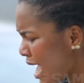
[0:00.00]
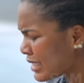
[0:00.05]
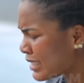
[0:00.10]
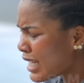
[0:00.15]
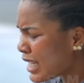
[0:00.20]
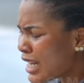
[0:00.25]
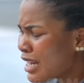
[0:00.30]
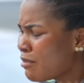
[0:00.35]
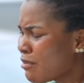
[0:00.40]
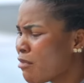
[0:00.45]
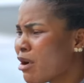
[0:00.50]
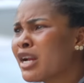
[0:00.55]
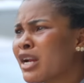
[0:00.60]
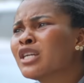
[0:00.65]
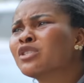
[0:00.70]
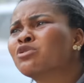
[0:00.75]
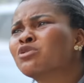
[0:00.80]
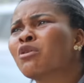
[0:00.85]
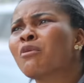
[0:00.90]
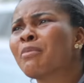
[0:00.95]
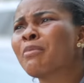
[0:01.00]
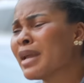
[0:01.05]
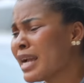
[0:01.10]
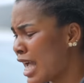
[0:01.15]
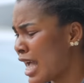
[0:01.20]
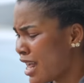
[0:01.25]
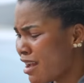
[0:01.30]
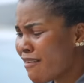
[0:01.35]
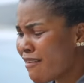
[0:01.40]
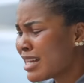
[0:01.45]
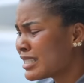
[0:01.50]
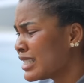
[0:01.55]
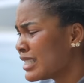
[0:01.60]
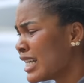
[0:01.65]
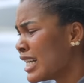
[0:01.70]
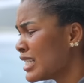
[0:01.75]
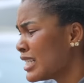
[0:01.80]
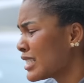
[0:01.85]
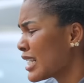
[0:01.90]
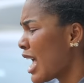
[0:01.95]
I say the money too big, I never
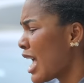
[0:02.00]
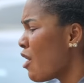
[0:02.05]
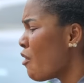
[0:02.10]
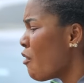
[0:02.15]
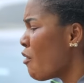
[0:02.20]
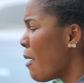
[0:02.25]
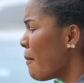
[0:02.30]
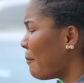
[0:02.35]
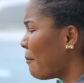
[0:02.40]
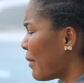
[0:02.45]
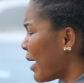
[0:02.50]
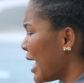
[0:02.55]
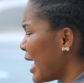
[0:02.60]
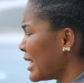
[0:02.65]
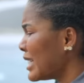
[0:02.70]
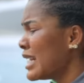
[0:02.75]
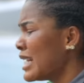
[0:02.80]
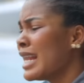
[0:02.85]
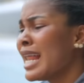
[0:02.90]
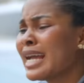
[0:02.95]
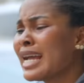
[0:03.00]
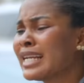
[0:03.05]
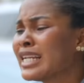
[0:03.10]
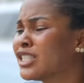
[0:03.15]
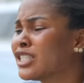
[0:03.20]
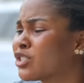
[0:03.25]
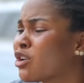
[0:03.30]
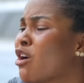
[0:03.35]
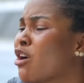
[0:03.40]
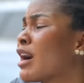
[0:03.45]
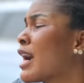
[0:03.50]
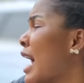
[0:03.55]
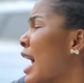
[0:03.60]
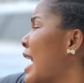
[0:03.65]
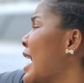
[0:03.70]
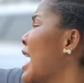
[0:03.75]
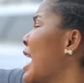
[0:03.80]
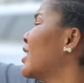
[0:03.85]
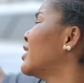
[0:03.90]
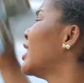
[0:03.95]
see this kind of one printing like this, can't
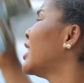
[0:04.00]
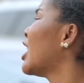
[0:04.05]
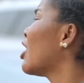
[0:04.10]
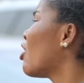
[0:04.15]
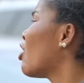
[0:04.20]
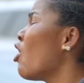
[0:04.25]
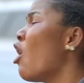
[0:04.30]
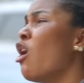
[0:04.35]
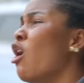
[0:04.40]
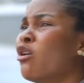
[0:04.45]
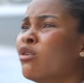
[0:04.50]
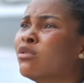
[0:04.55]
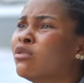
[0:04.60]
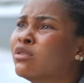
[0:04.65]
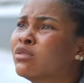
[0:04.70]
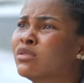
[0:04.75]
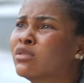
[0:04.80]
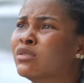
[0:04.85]
carry and they go.